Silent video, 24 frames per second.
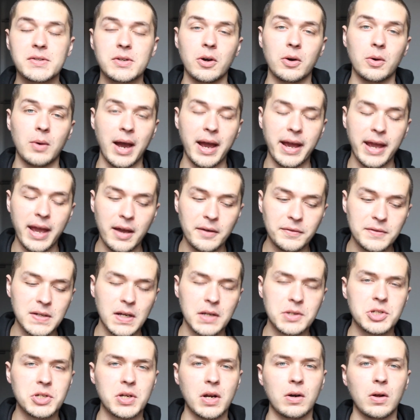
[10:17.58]
So, I have
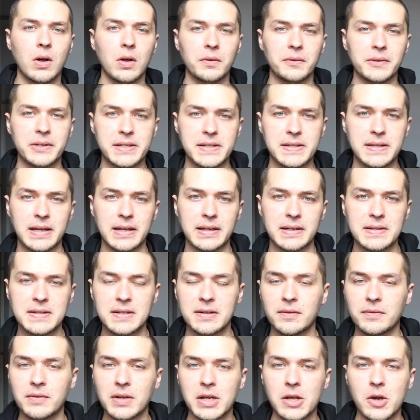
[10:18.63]
touched on all of these things
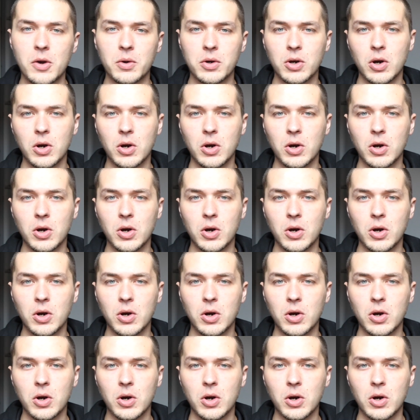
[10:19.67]
in a video